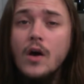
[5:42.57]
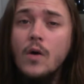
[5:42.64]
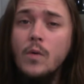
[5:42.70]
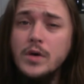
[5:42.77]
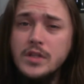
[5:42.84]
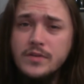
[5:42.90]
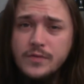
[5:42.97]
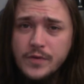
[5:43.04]

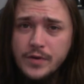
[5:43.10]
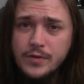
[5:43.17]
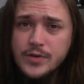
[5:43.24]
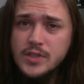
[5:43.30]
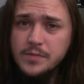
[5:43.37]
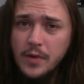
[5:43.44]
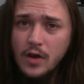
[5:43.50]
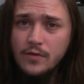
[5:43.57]
with a few
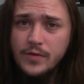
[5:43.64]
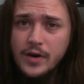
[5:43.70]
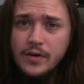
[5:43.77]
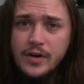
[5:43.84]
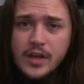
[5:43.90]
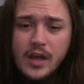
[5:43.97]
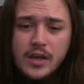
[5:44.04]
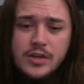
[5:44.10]
small
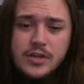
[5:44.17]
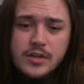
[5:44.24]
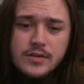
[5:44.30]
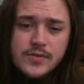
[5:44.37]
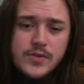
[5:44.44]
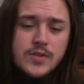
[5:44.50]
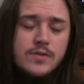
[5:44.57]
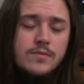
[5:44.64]

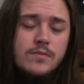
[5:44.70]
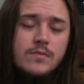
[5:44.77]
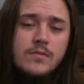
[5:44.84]
variations.